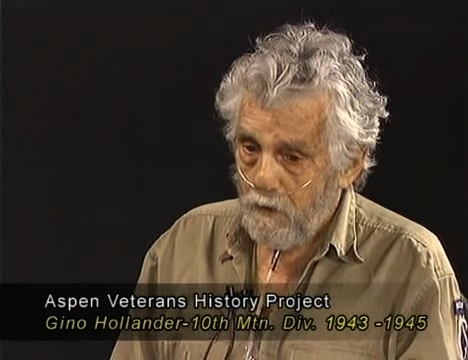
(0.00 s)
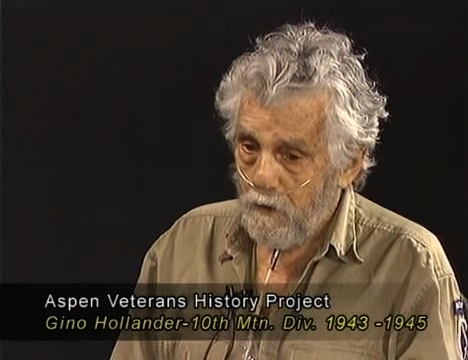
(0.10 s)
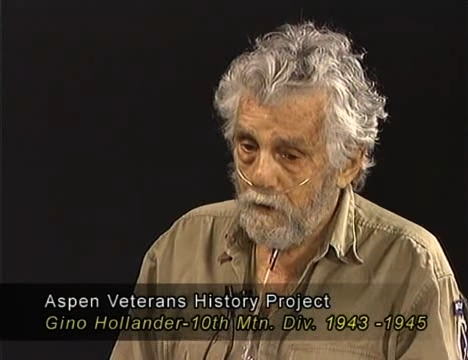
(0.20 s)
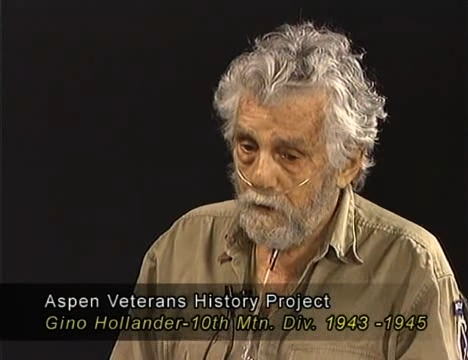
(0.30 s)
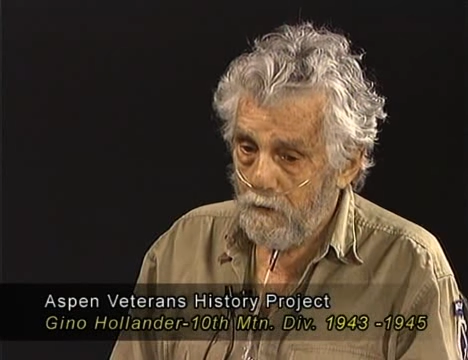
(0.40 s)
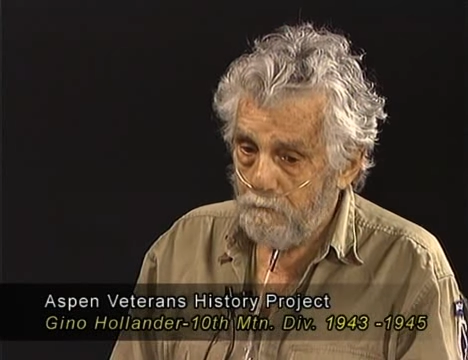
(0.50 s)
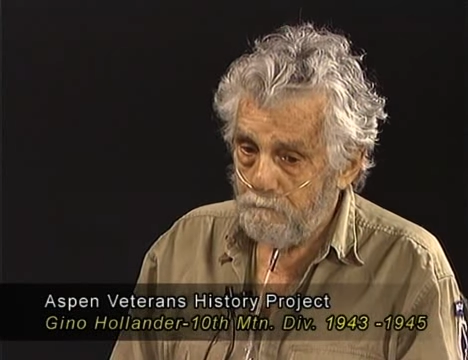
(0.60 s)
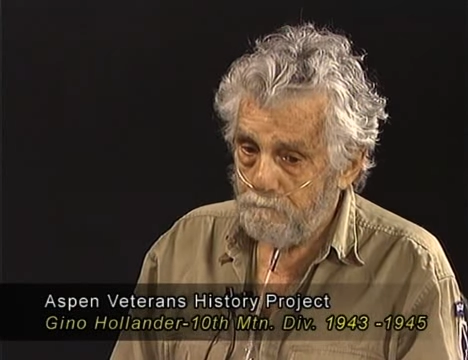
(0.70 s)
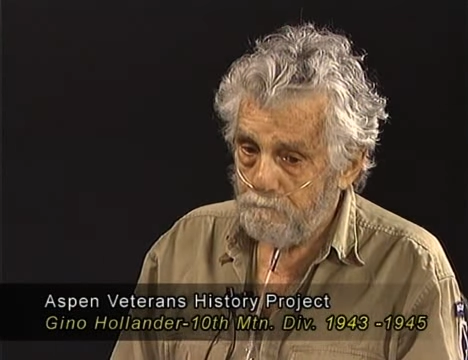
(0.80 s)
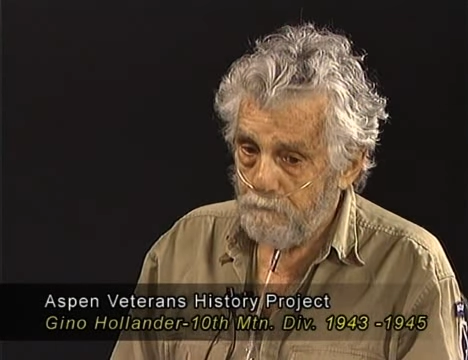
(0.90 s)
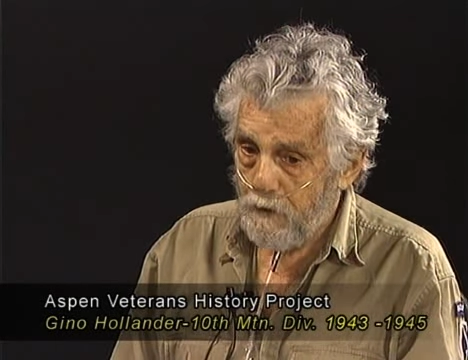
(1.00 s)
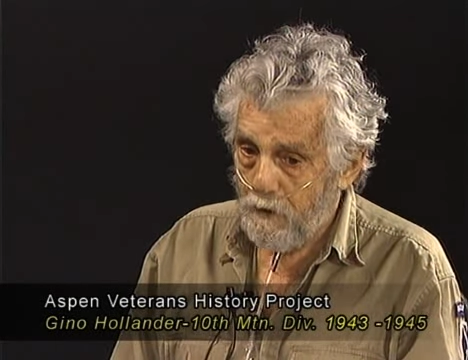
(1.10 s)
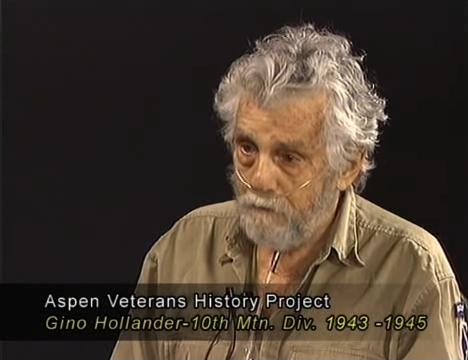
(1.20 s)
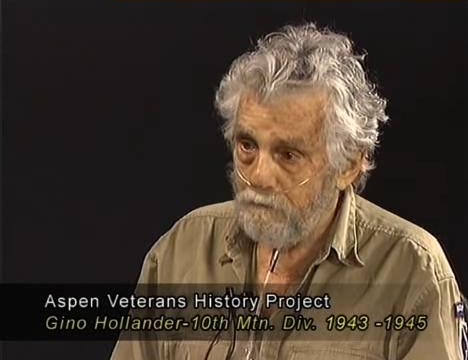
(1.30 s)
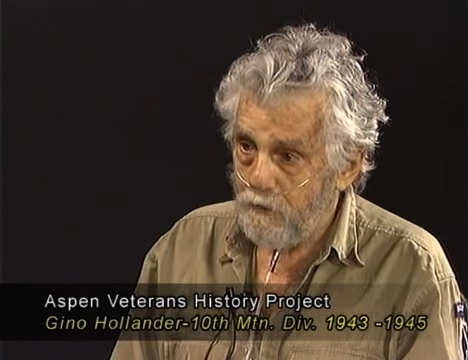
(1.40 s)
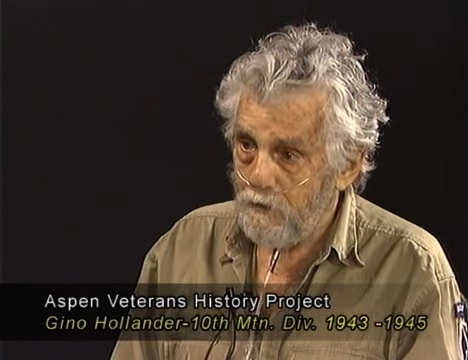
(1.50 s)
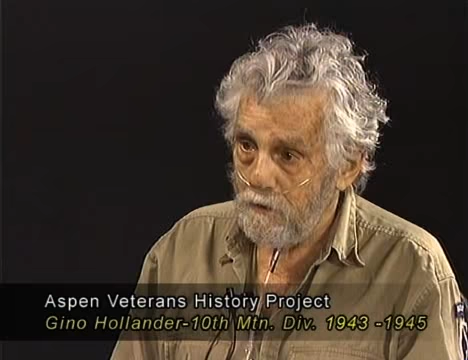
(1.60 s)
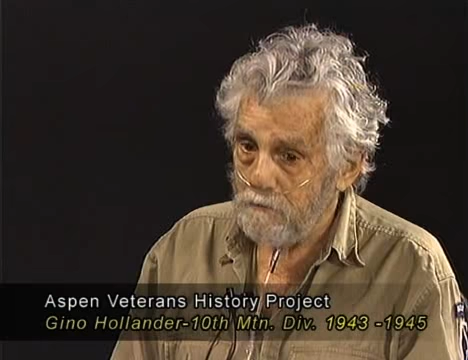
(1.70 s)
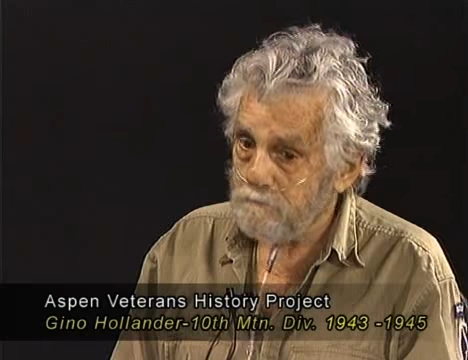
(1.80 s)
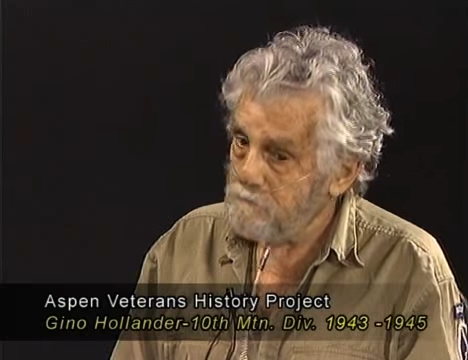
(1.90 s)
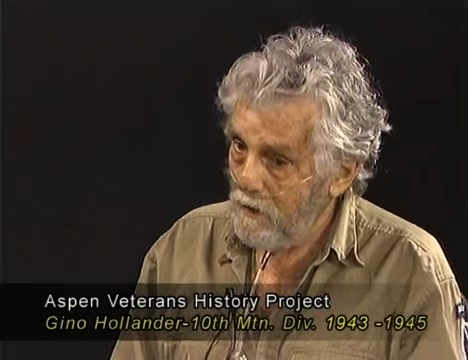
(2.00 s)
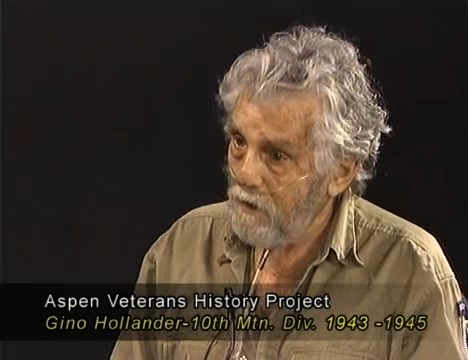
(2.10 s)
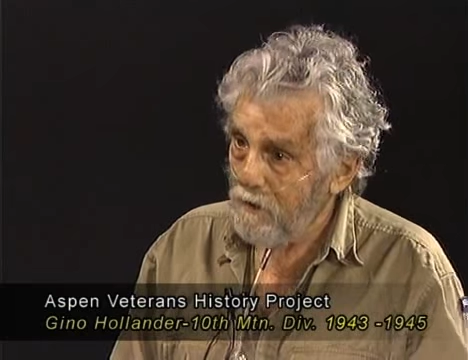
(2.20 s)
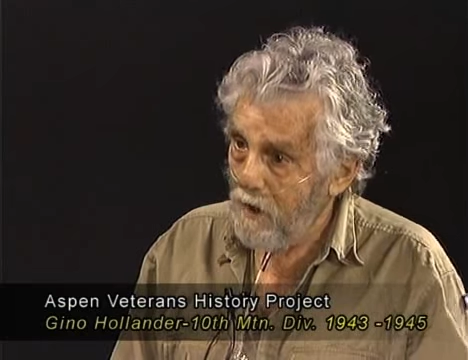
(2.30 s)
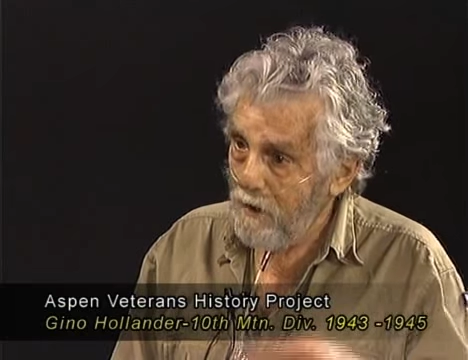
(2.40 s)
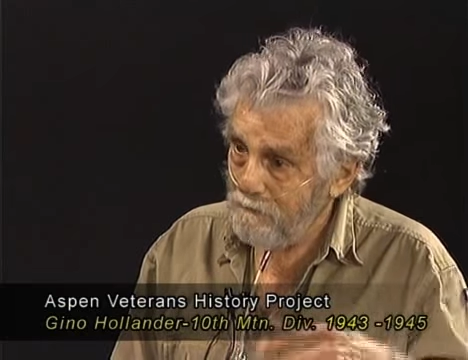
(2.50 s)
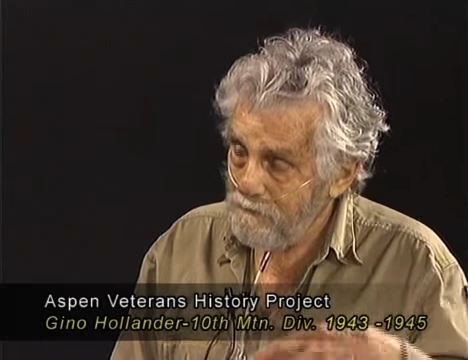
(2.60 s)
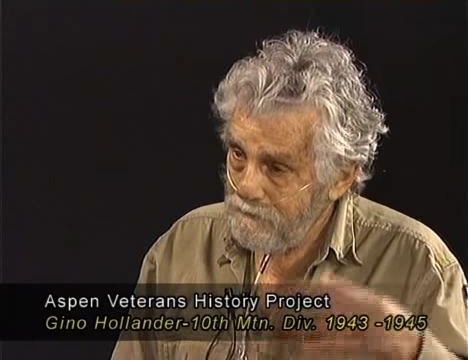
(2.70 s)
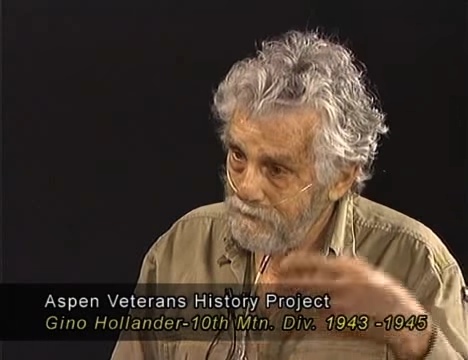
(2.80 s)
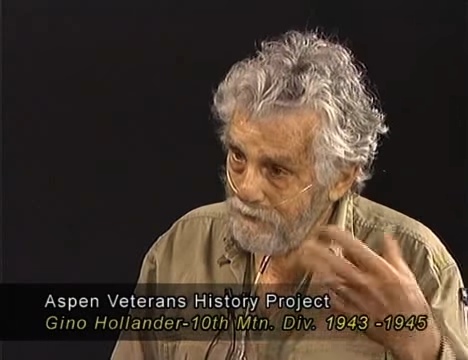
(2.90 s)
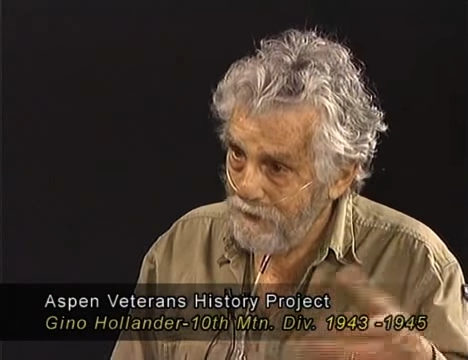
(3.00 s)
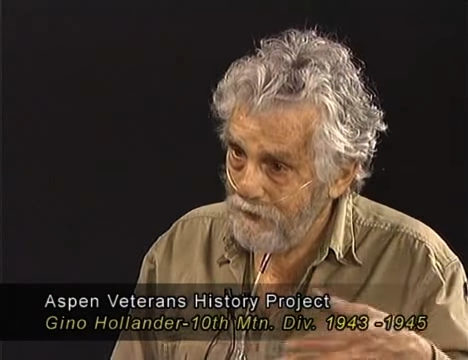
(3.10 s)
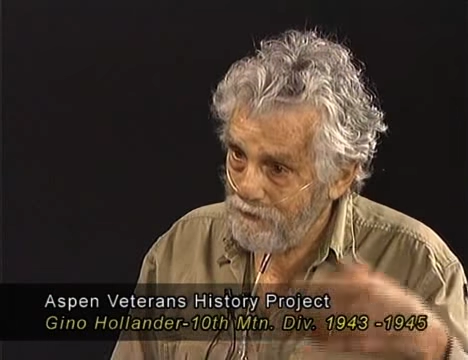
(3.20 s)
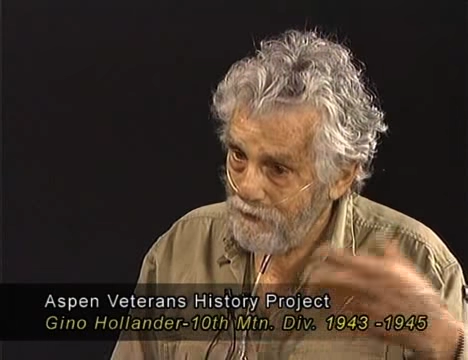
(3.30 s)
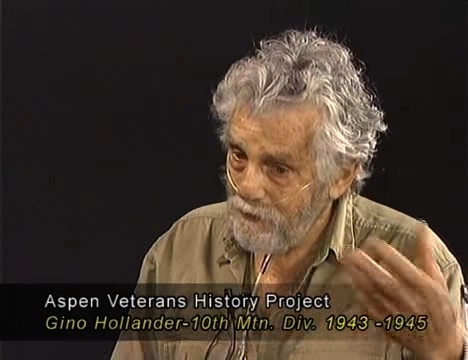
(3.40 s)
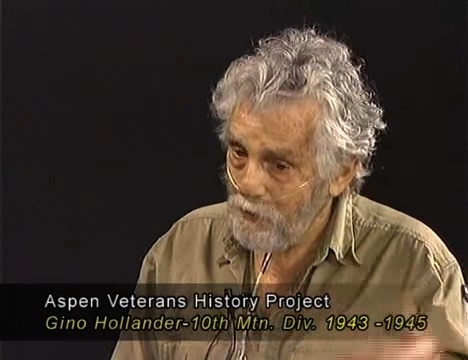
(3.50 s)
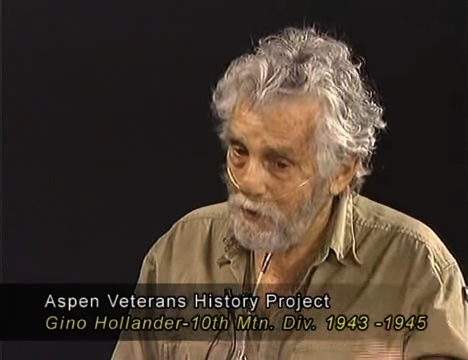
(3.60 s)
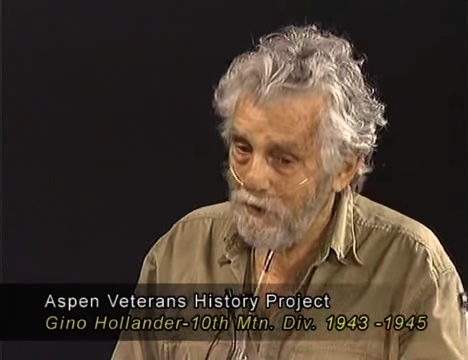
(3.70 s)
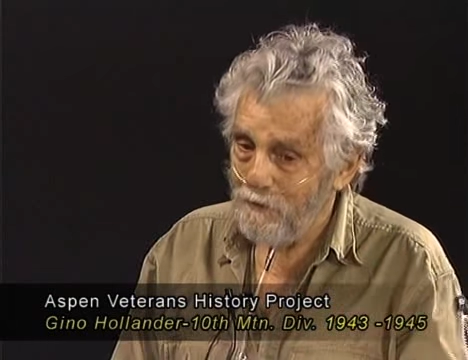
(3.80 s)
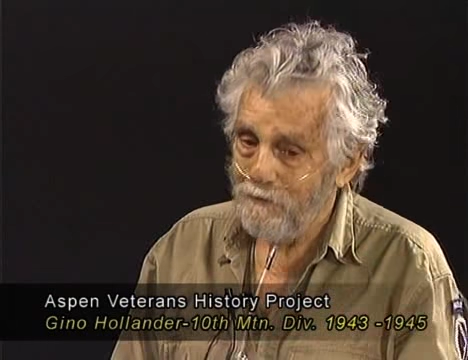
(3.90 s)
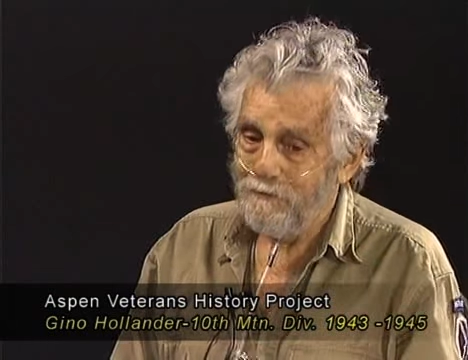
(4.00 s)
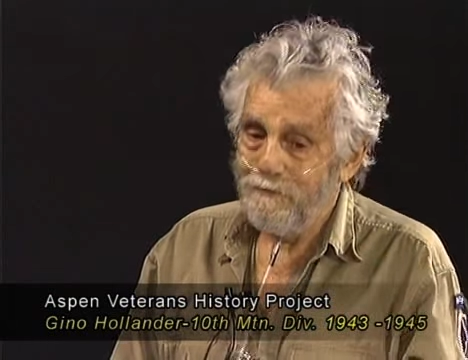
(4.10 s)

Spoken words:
And I've done a lot of things in the way of